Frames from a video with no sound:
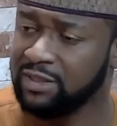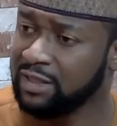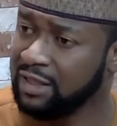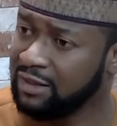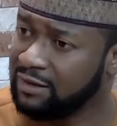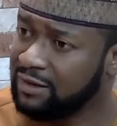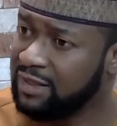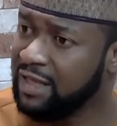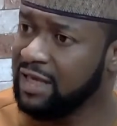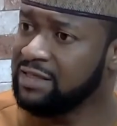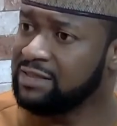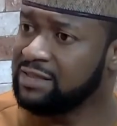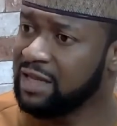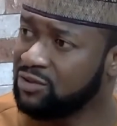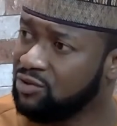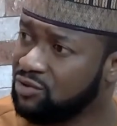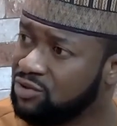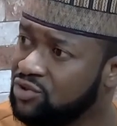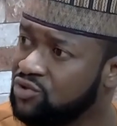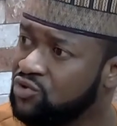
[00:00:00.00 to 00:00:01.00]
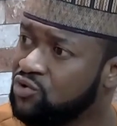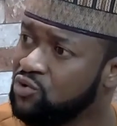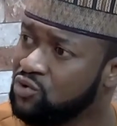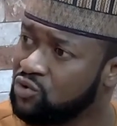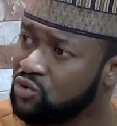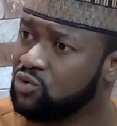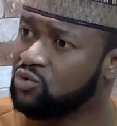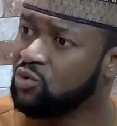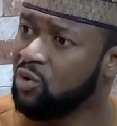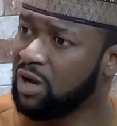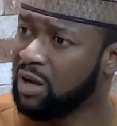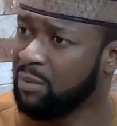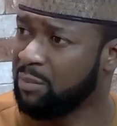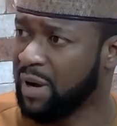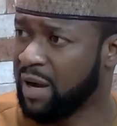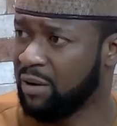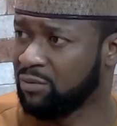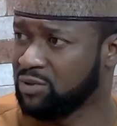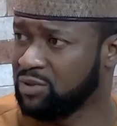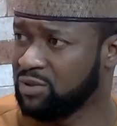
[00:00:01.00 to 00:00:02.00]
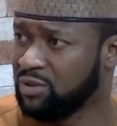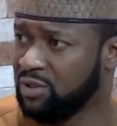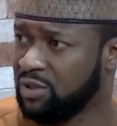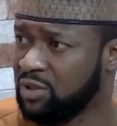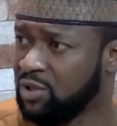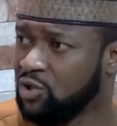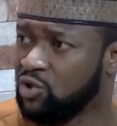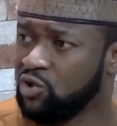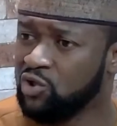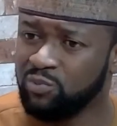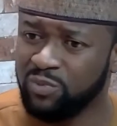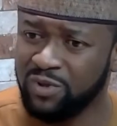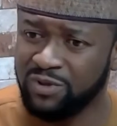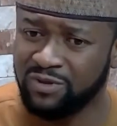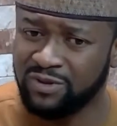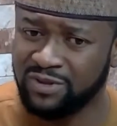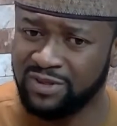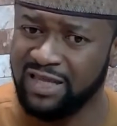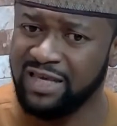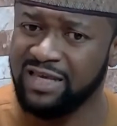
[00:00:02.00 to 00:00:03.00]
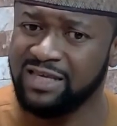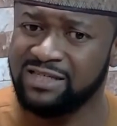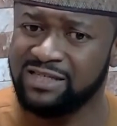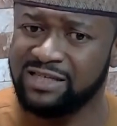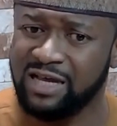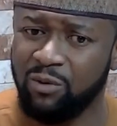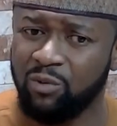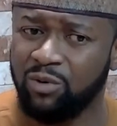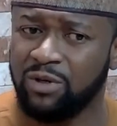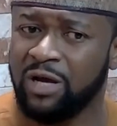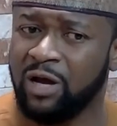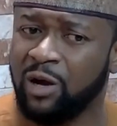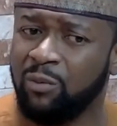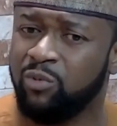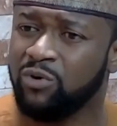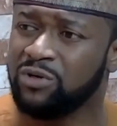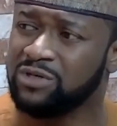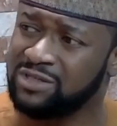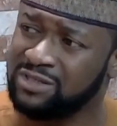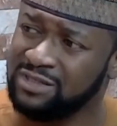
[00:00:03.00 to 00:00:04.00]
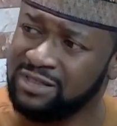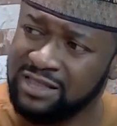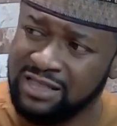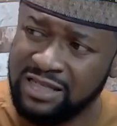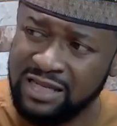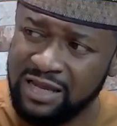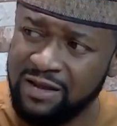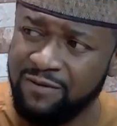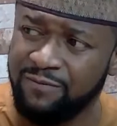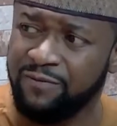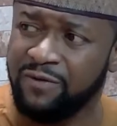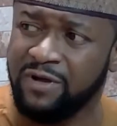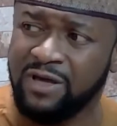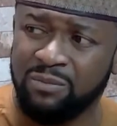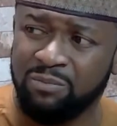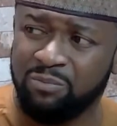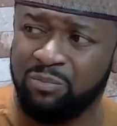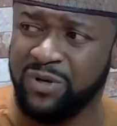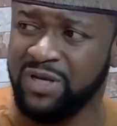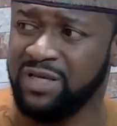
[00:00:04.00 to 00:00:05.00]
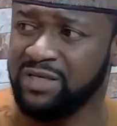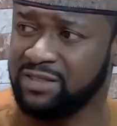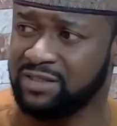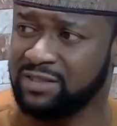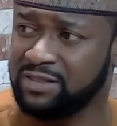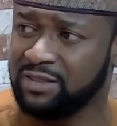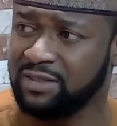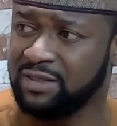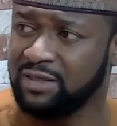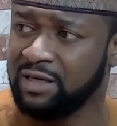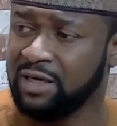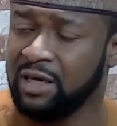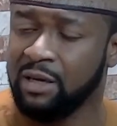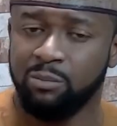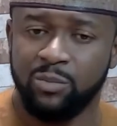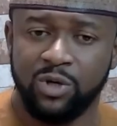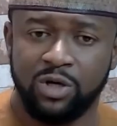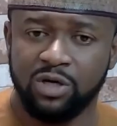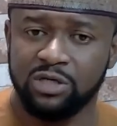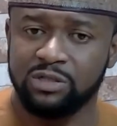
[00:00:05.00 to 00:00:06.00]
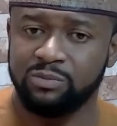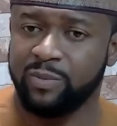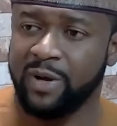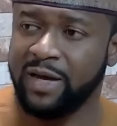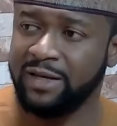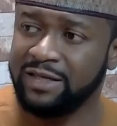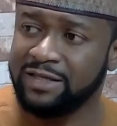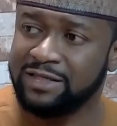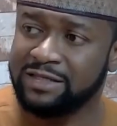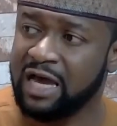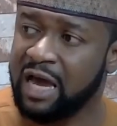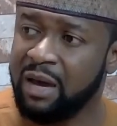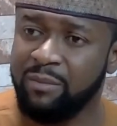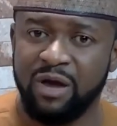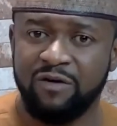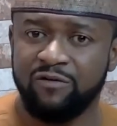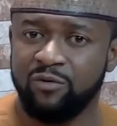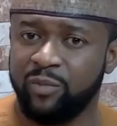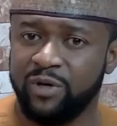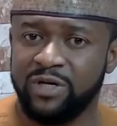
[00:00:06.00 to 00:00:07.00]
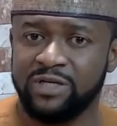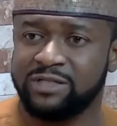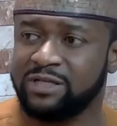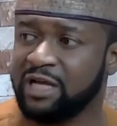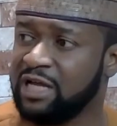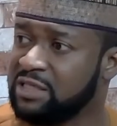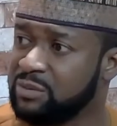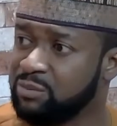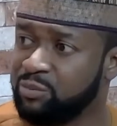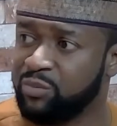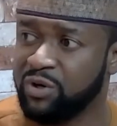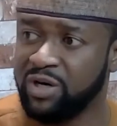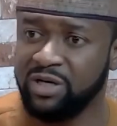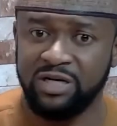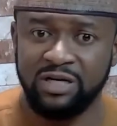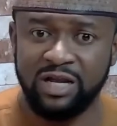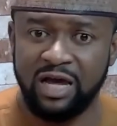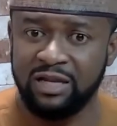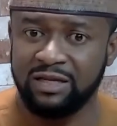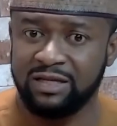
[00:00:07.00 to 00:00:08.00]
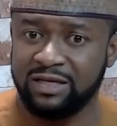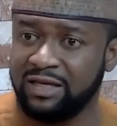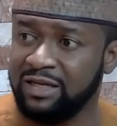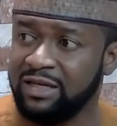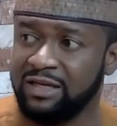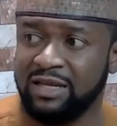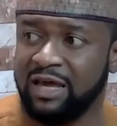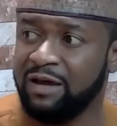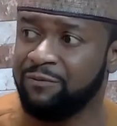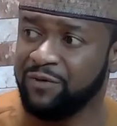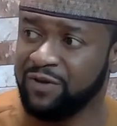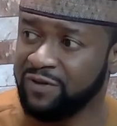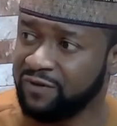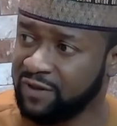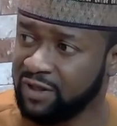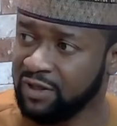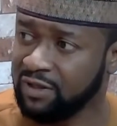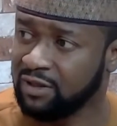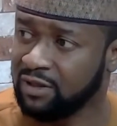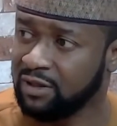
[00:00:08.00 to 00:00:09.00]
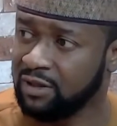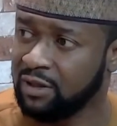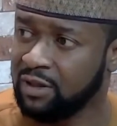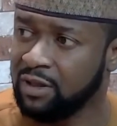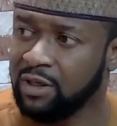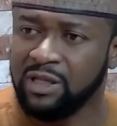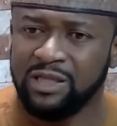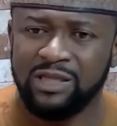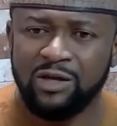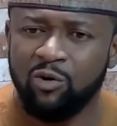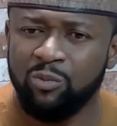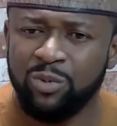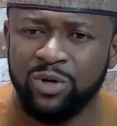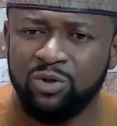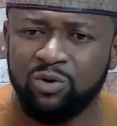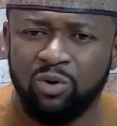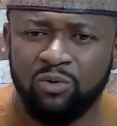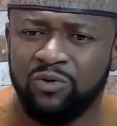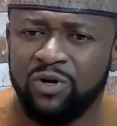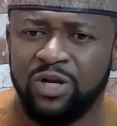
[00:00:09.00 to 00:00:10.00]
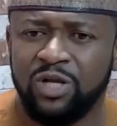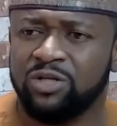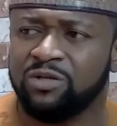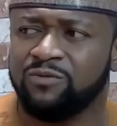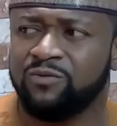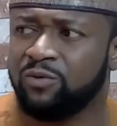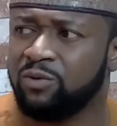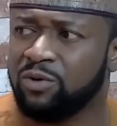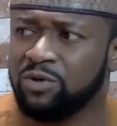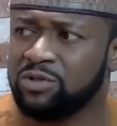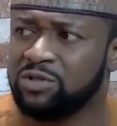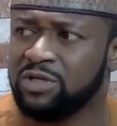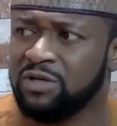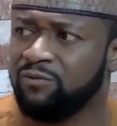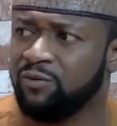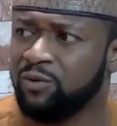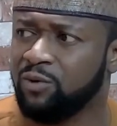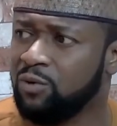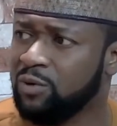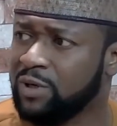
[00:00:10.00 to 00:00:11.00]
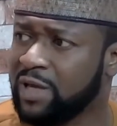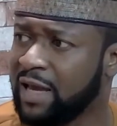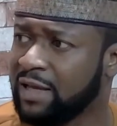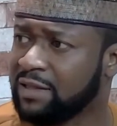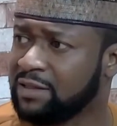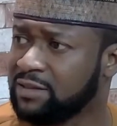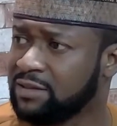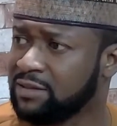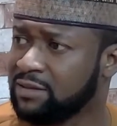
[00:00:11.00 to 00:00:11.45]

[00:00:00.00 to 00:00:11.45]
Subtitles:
the things that you choose to talk about should be things that would help us live in peace. Because by the time everybody starts burning and killing everything, there will be no religion for us to even look at.